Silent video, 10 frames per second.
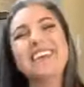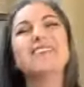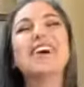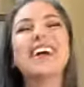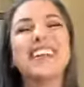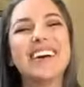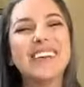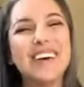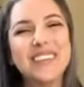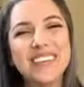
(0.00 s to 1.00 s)
But no,
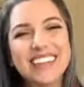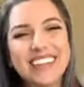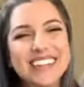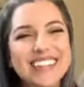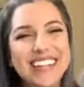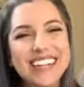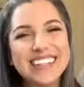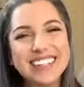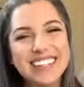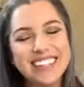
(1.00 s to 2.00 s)
hopefully this is nice
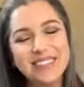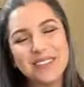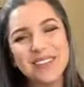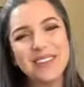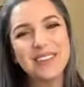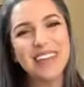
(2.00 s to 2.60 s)
and easy for you